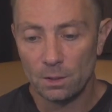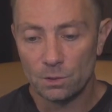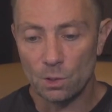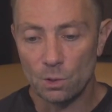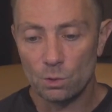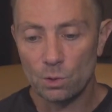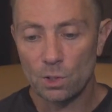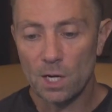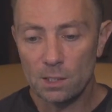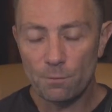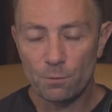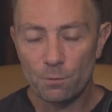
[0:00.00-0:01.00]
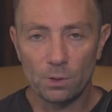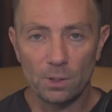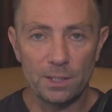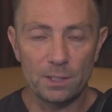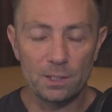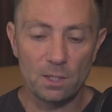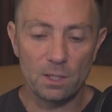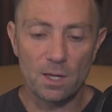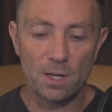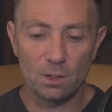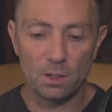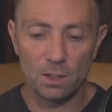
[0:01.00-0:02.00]
So kind of related to
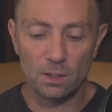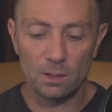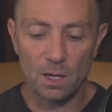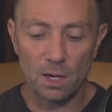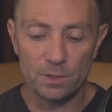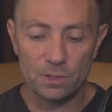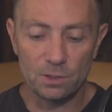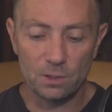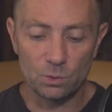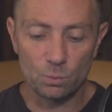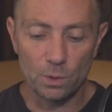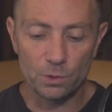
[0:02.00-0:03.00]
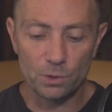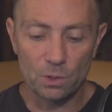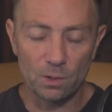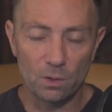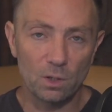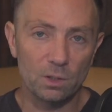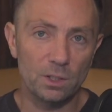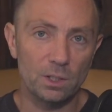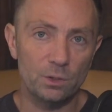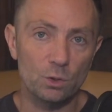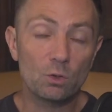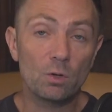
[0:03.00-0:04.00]
that, uh, obviously, is what's going on
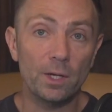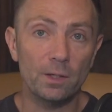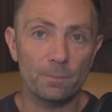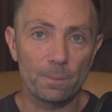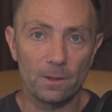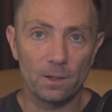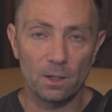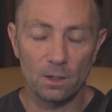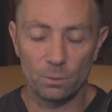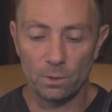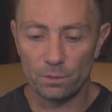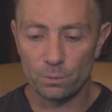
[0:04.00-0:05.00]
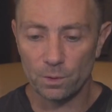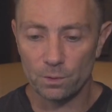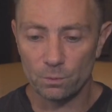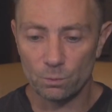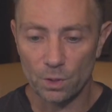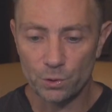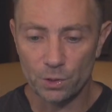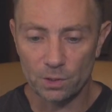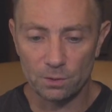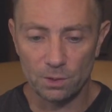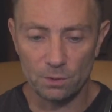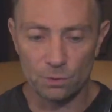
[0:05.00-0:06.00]
in Ukraine uh, with what Russia
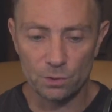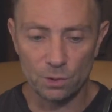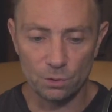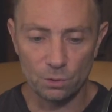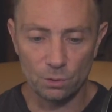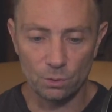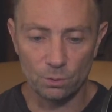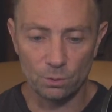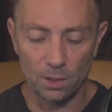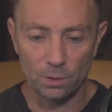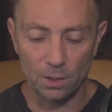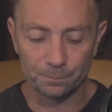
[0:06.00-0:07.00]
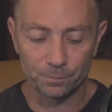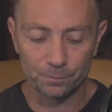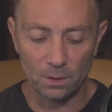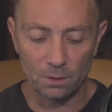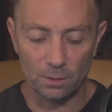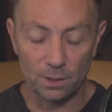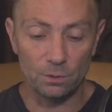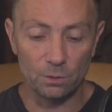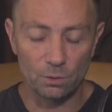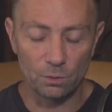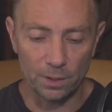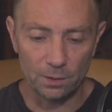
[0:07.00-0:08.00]
continues to do uh, in
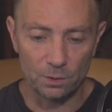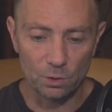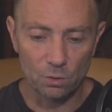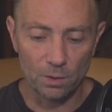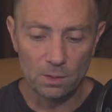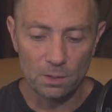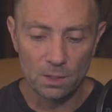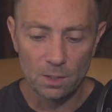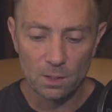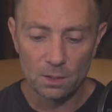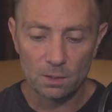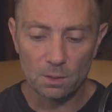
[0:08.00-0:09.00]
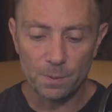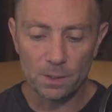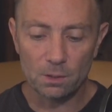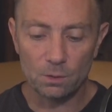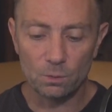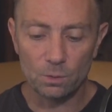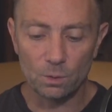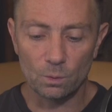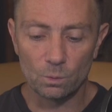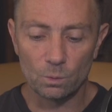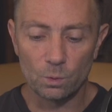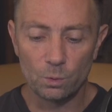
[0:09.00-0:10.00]
Ukraine. And Ukraine, depending on you
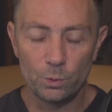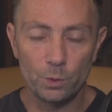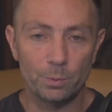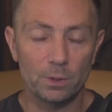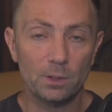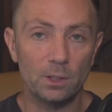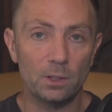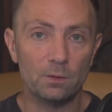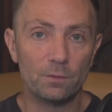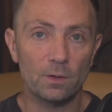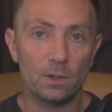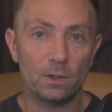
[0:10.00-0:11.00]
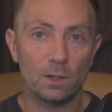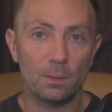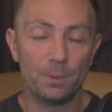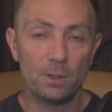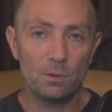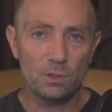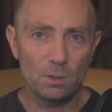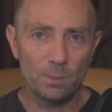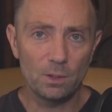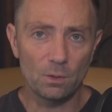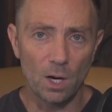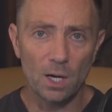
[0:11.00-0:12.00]
know, who you believe, uh, appears to
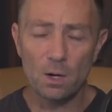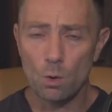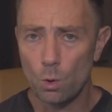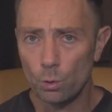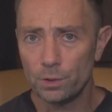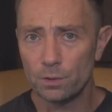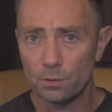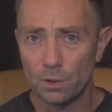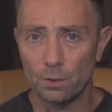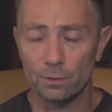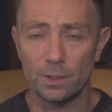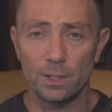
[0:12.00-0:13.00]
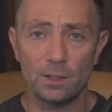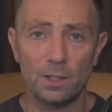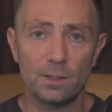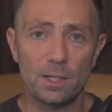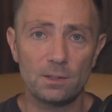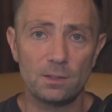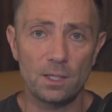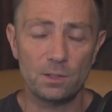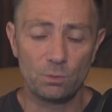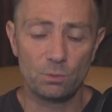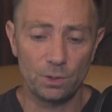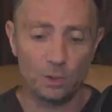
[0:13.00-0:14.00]
be kind of holding their own. And, and that's
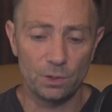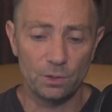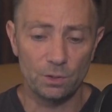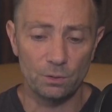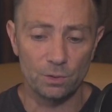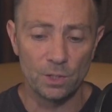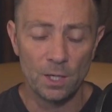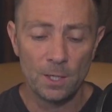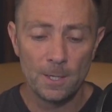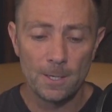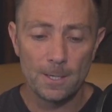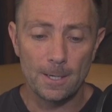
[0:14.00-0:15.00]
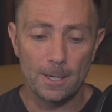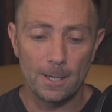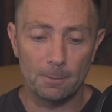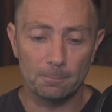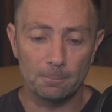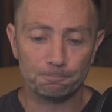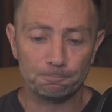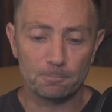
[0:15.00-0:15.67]
that's really good news. Um,